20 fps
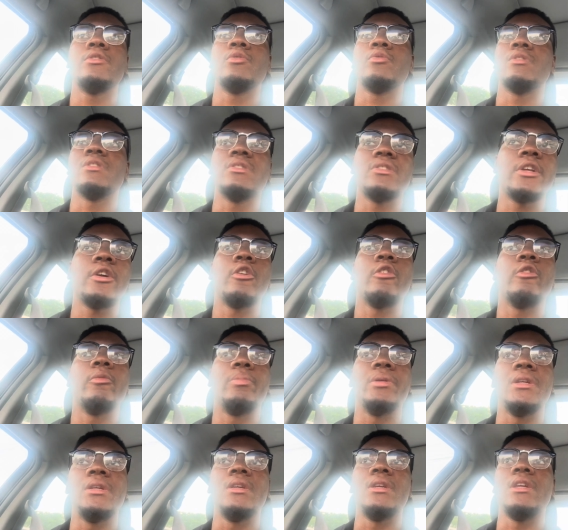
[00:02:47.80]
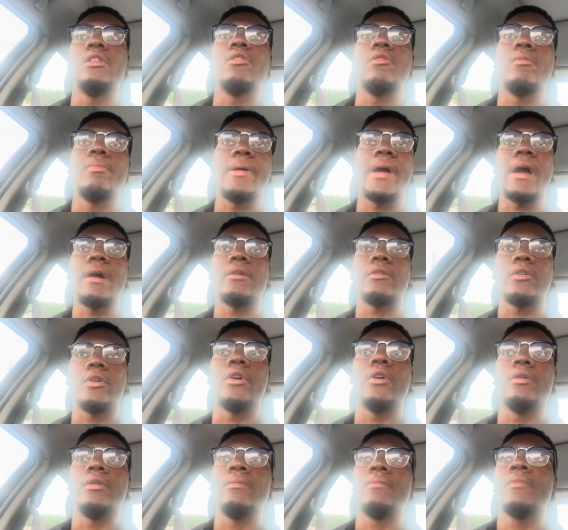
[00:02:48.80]
you could still be either bad or
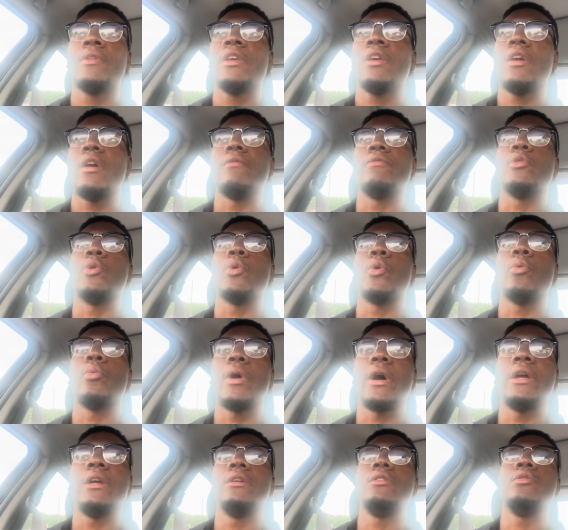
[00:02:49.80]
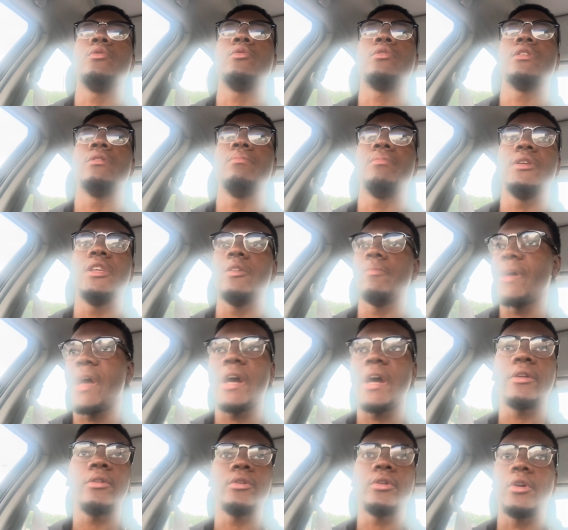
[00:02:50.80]
good. If you're white, you can be
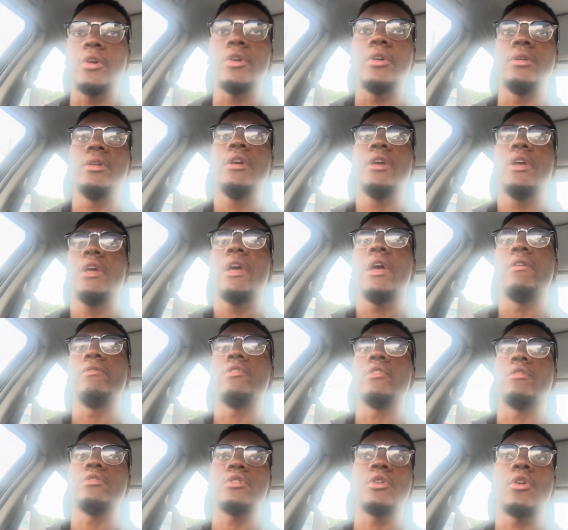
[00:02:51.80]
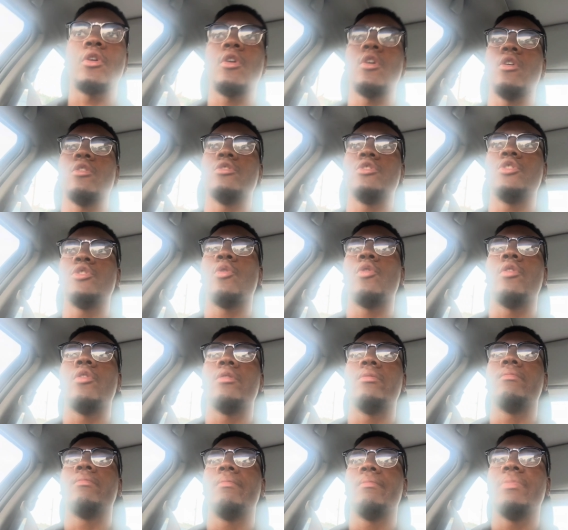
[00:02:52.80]
bad or good. If you're tall,
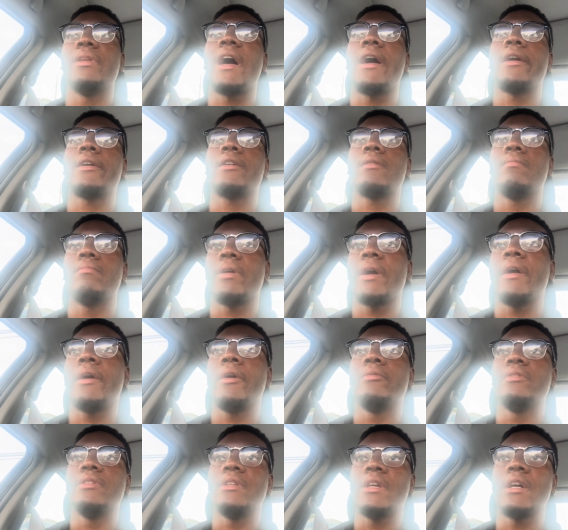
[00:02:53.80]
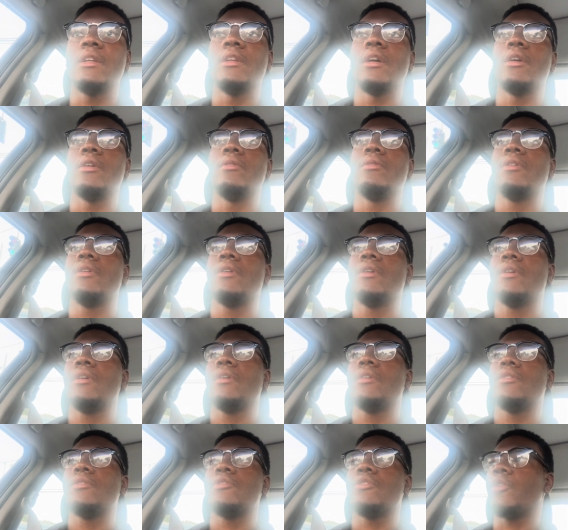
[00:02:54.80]
short, black, brown, yellow,
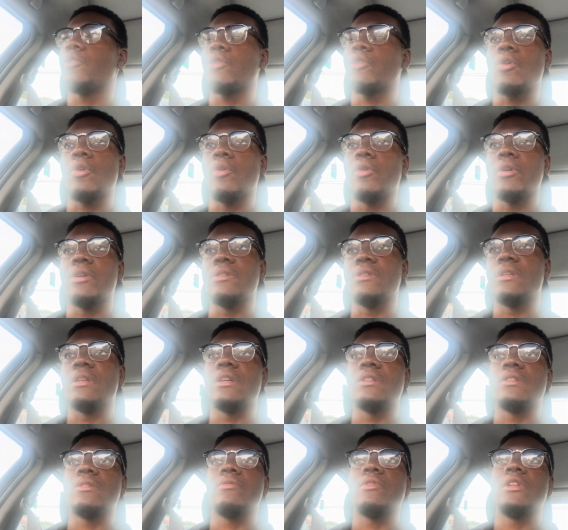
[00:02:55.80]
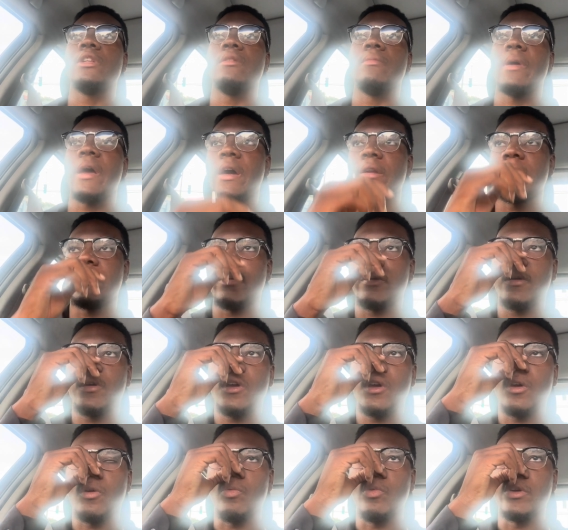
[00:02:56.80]
turquoise, it doesn't really matter
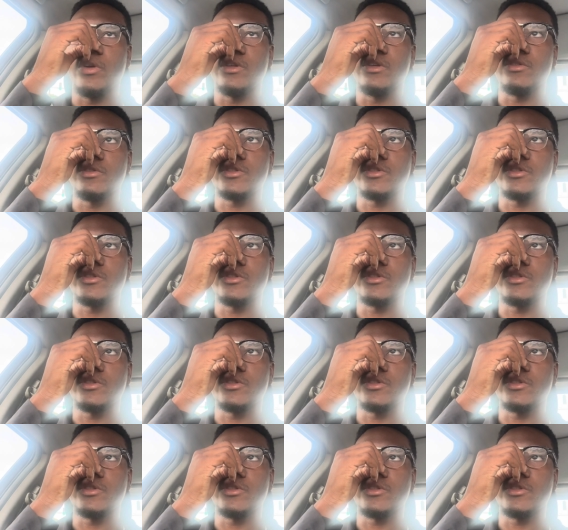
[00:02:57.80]
what your